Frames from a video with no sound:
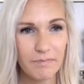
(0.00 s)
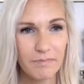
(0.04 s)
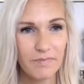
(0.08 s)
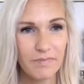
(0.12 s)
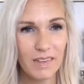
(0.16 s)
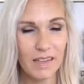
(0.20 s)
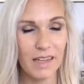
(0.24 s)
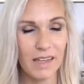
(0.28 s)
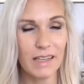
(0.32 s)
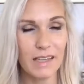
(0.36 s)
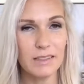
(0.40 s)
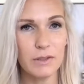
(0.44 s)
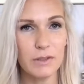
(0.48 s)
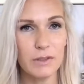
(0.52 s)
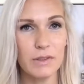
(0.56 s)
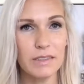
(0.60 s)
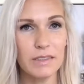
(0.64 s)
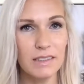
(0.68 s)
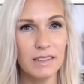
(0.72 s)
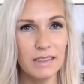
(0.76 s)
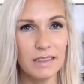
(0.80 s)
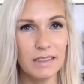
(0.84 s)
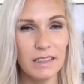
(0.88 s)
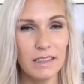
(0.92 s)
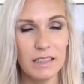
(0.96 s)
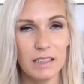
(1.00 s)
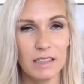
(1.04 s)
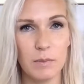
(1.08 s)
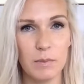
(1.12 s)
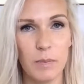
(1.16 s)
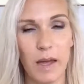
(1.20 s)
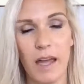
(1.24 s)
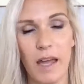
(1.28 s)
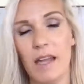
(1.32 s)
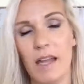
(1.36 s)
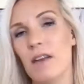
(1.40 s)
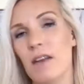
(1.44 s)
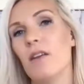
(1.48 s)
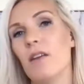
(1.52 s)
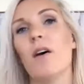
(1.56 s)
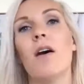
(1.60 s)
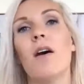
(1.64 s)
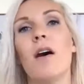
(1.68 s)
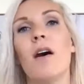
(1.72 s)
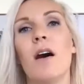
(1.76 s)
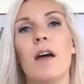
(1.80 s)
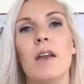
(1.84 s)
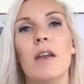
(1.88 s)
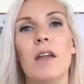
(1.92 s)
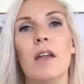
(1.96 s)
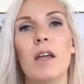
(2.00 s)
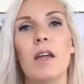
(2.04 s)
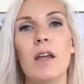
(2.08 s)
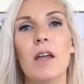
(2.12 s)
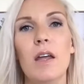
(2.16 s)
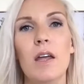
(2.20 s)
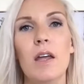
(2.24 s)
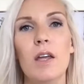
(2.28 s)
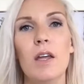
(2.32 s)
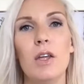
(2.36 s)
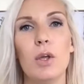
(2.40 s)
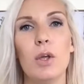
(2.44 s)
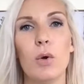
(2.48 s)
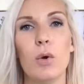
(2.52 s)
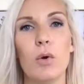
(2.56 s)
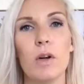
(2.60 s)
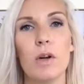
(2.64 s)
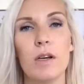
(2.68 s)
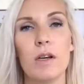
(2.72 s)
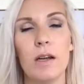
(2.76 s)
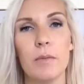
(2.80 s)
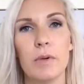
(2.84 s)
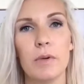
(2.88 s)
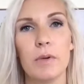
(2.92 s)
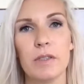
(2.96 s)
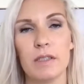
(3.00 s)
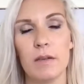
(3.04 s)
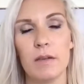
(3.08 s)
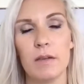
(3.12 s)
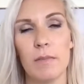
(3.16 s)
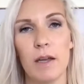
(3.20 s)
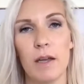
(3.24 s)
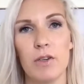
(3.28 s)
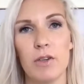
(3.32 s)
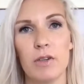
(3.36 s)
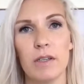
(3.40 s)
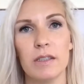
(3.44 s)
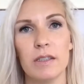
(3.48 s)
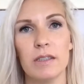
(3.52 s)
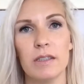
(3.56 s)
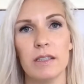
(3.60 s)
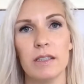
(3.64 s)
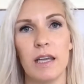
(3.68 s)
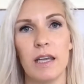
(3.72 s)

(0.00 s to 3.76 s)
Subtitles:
Okay, so this is going to depend on your numbers and metrics.